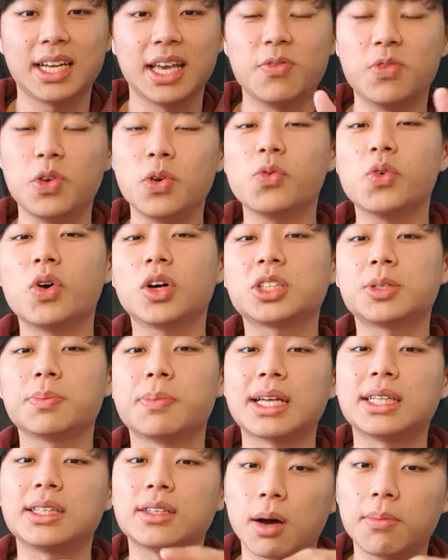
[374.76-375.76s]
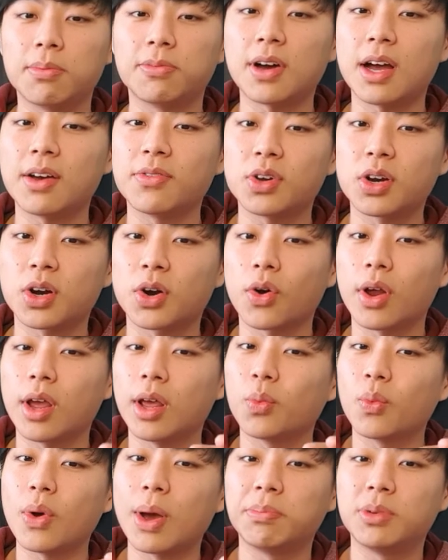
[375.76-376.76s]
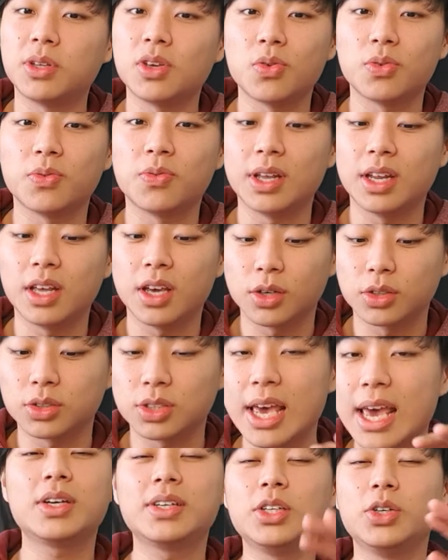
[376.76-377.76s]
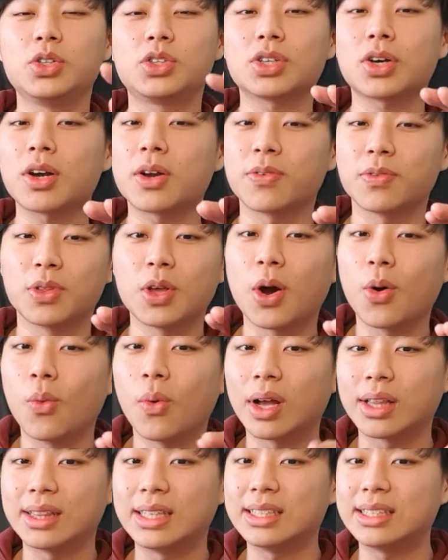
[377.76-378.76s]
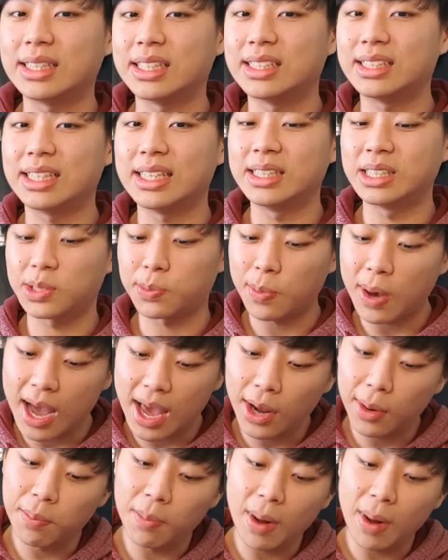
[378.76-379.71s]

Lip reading: If you watch my top 5 Korean webtoon videos, you sort of know what this is inspired